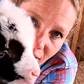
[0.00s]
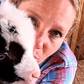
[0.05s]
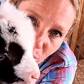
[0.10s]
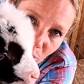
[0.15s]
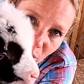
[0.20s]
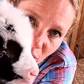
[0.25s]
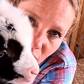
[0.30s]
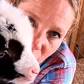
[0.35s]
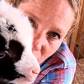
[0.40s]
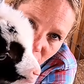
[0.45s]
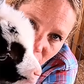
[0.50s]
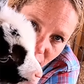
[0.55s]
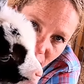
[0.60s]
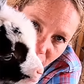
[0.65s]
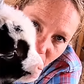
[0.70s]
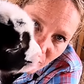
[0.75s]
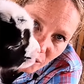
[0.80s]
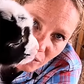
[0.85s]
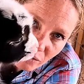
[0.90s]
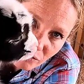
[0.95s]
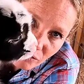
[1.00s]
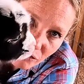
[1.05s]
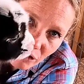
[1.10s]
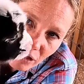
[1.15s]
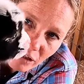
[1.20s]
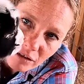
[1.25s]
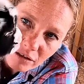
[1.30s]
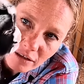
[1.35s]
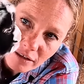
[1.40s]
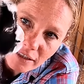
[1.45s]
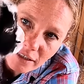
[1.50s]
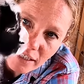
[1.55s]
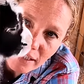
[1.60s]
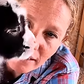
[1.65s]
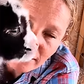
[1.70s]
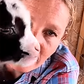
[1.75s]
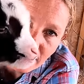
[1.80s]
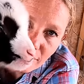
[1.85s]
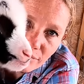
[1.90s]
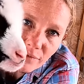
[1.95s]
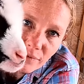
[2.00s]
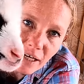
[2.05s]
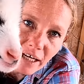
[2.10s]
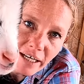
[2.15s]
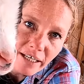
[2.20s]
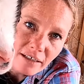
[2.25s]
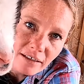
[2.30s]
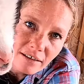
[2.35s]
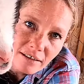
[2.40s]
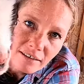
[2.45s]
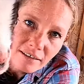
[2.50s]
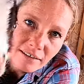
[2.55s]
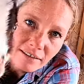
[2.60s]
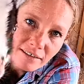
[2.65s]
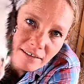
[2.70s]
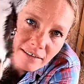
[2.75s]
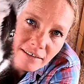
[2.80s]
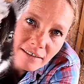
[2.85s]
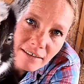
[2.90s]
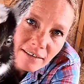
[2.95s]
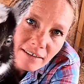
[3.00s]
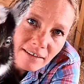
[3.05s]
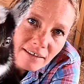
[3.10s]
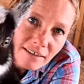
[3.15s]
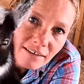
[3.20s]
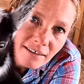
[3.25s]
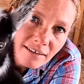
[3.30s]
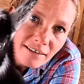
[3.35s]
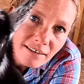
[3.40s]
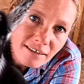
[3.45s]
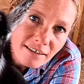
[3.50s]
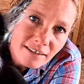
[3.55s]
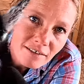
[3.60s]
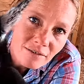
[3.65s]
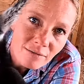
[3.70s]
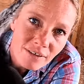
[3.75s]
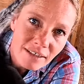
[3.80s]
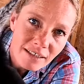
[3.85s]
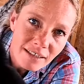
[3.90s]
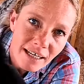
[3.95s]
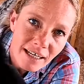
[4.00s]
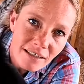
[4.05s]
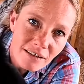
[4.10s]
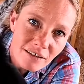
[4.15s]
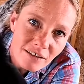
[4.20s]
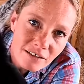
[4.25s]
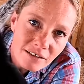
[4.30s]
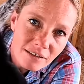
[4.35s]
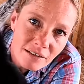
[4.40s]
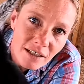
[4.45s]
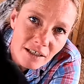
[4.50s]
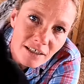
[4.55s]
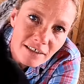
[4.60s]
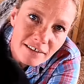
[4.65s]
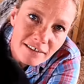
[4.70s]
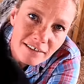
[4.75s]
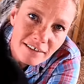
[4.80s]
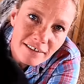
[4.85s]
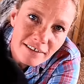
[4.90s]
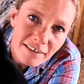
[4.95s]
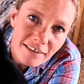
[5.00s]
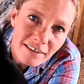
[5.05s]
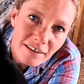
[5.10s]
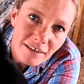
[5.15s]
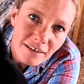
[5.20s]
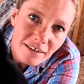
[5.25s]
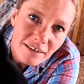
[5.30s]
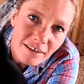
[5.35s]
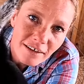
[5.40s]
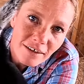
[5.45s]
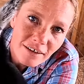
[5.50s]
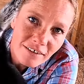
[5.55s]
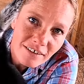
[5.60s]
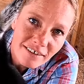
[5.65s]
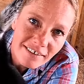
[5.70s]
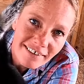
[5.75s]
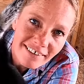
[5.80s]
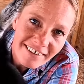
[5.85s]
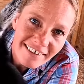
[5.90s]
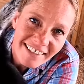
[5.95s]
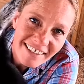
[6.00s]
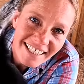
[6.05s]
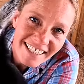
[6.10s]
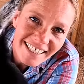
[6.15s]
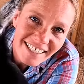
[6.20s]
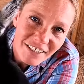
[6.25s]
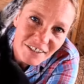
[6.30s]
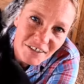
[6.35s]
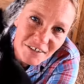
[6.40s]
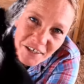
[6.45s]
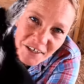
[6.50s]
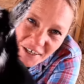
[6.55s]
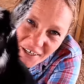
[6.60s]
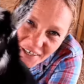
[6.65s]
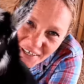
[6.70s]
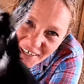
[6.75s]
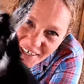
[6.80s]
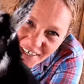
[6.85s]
that's partially milk drunk. Ain't that right? That's what that looks like. Oh. Yeah.